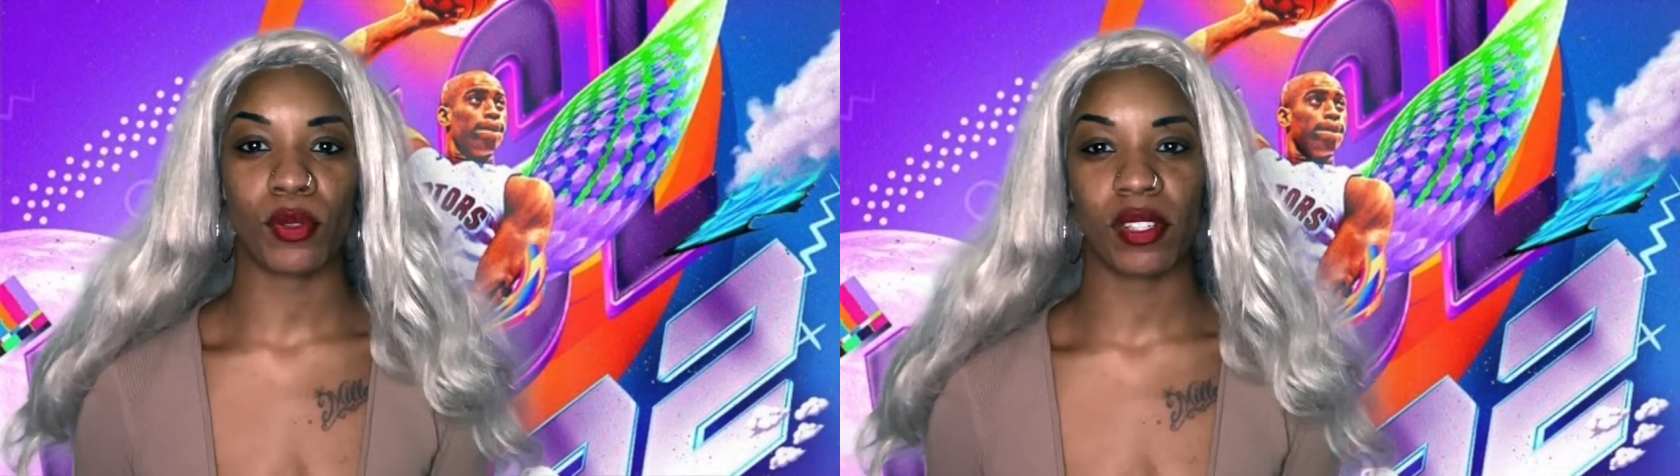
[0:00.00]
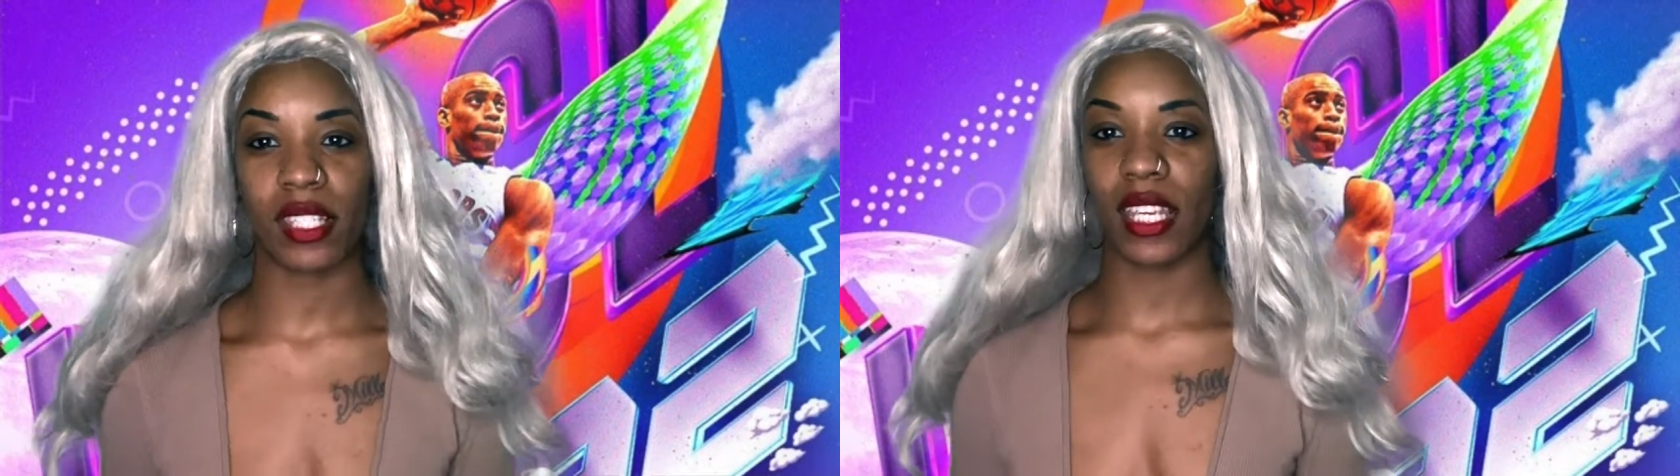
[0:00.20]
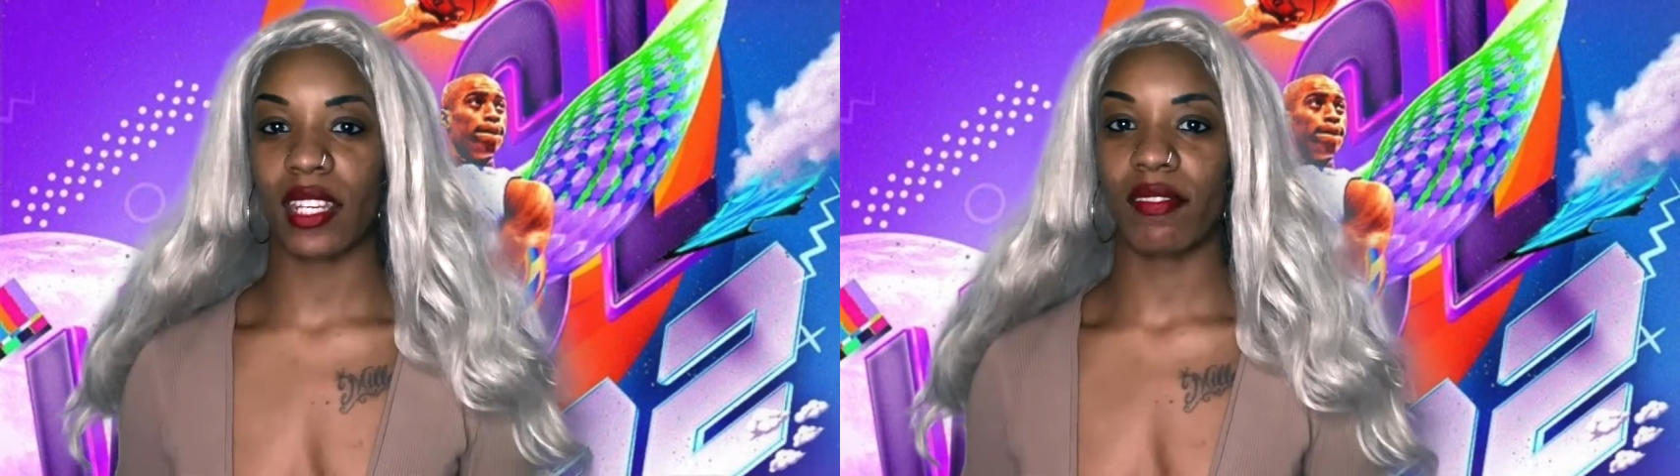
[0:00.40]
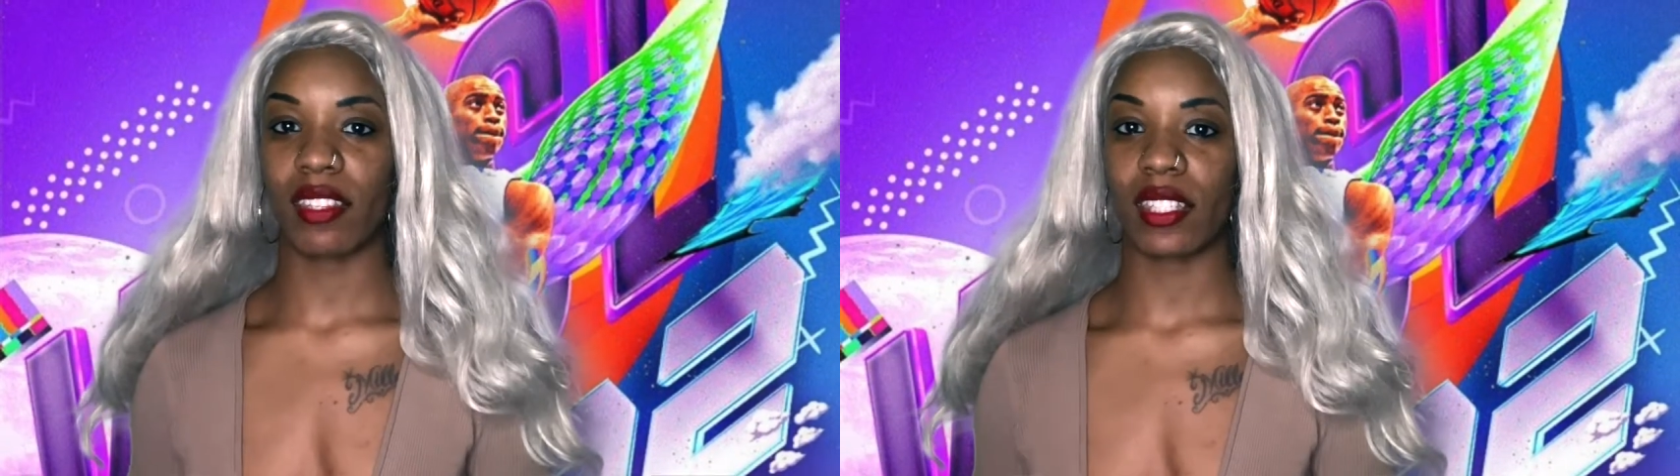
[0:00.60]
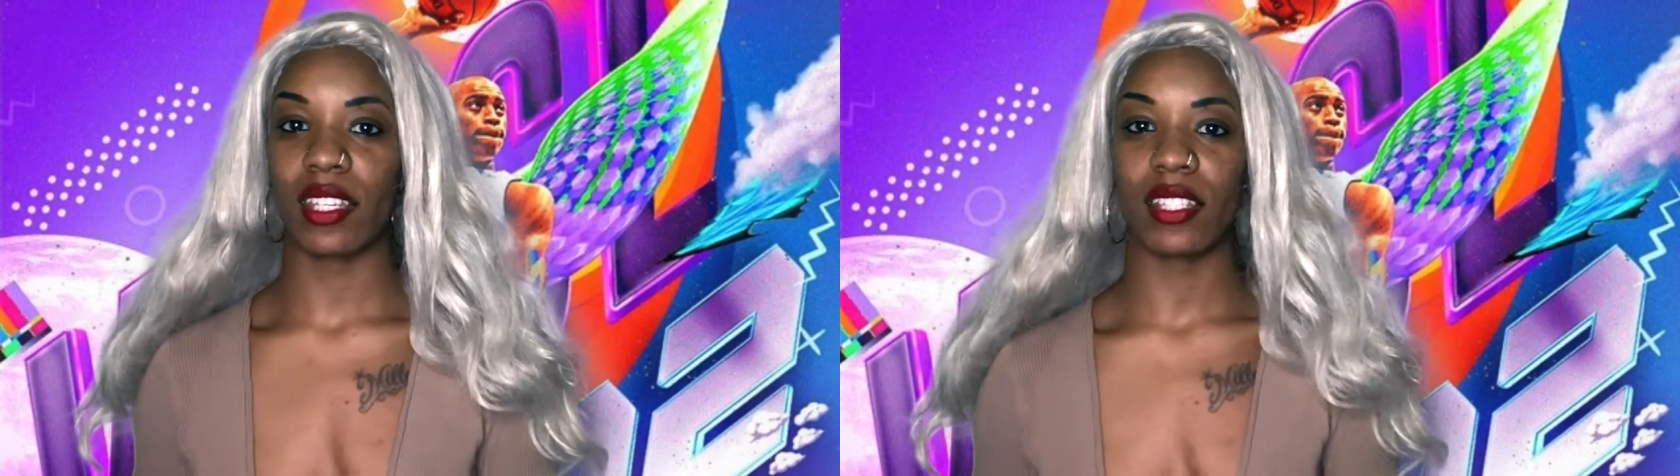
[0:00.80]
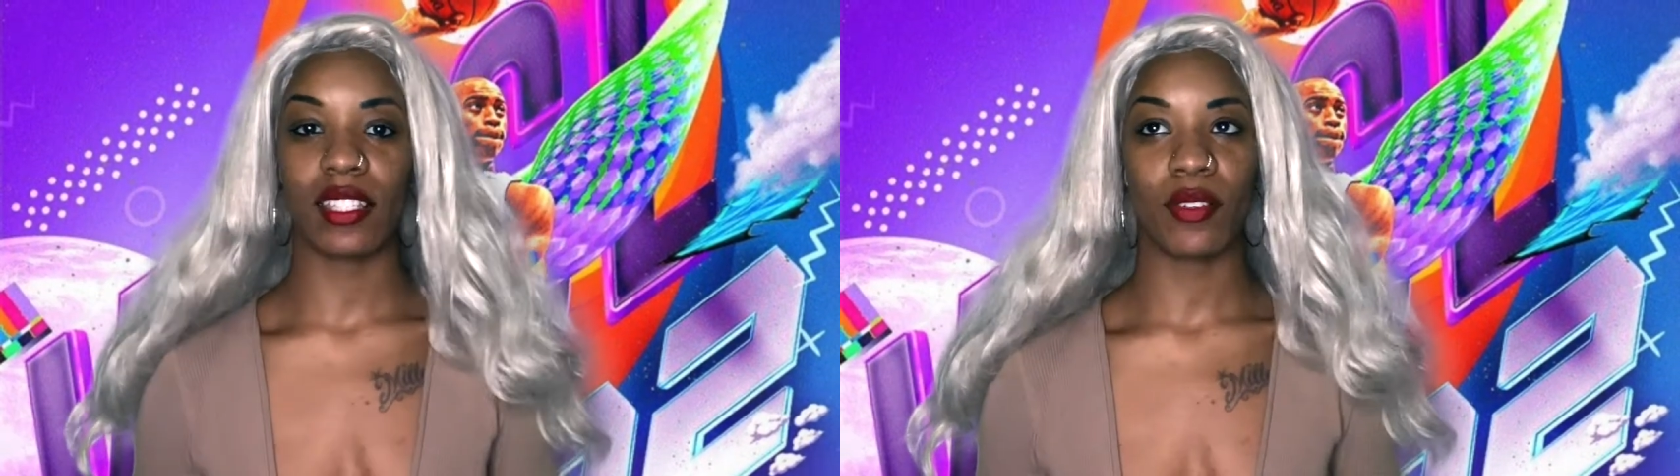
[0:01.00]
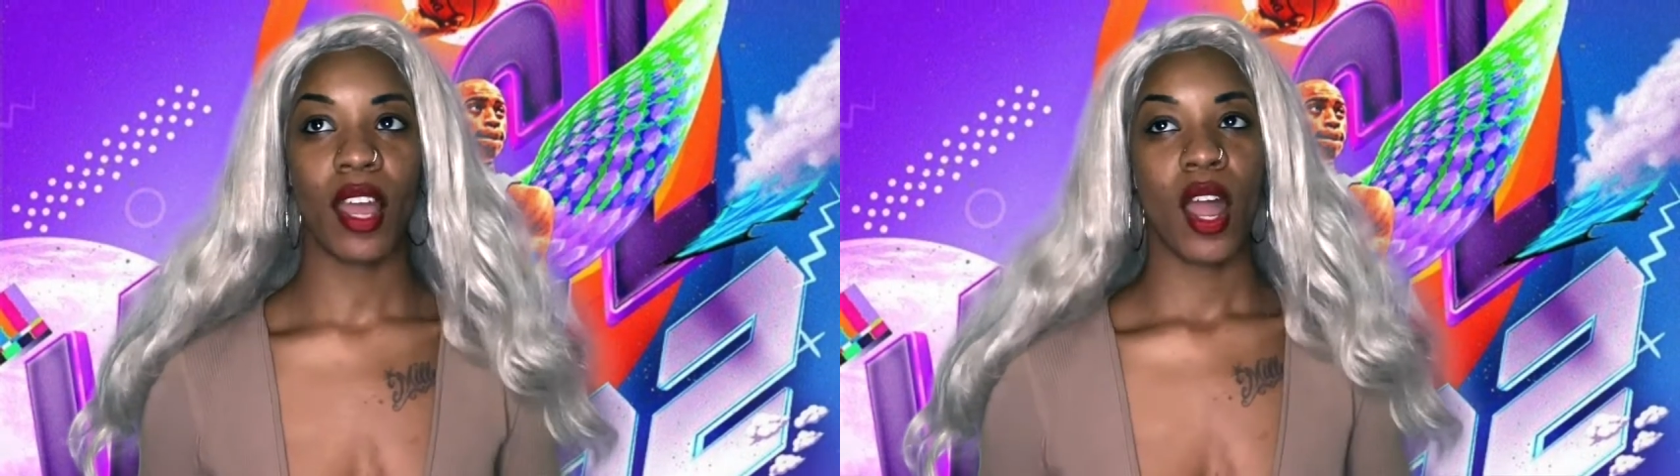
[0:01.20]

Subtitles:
towards the end of the season.